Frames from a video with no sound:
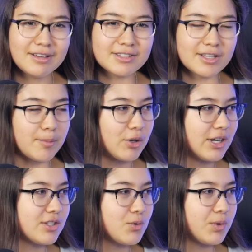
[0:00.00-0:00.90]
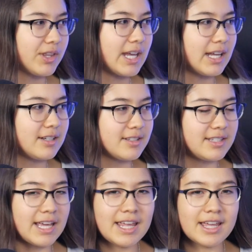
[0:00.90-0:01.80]
summarizing what they had to
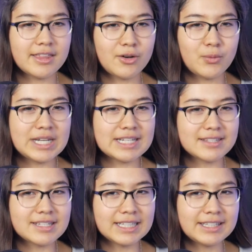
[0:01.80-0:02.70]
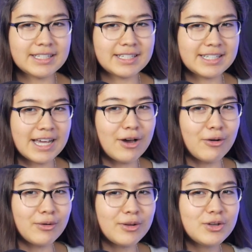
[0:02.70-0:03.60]
say, and then we distilled it
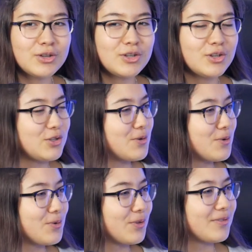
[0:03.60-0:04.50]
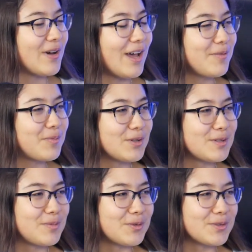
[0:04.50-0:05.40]
down to the 5
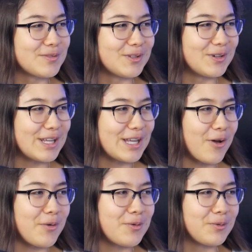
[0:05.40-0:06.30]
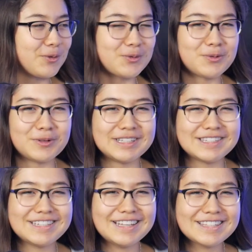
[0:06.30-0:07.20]
principles of learning at WEquil School. And
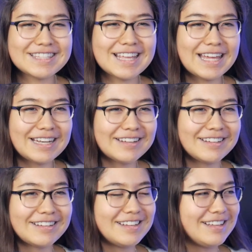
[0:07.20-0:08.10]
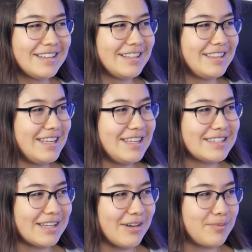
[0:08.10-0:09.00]
since then,
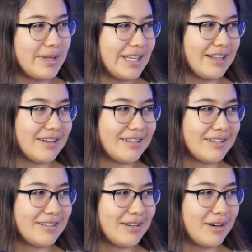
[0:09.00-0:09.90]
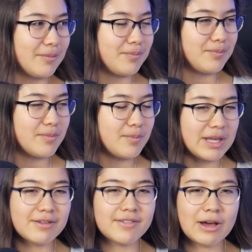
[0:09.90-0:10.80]
these have been a
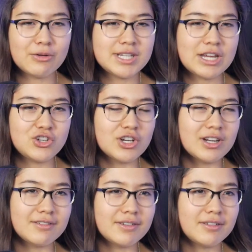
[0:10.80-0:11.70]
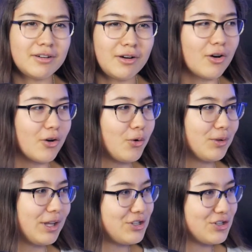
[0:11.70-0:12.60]
big foundation of our
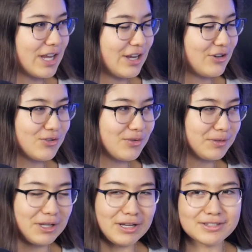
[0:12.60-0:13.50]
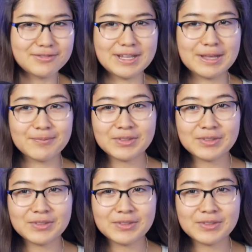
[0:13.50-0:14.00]
whole educational philosophy.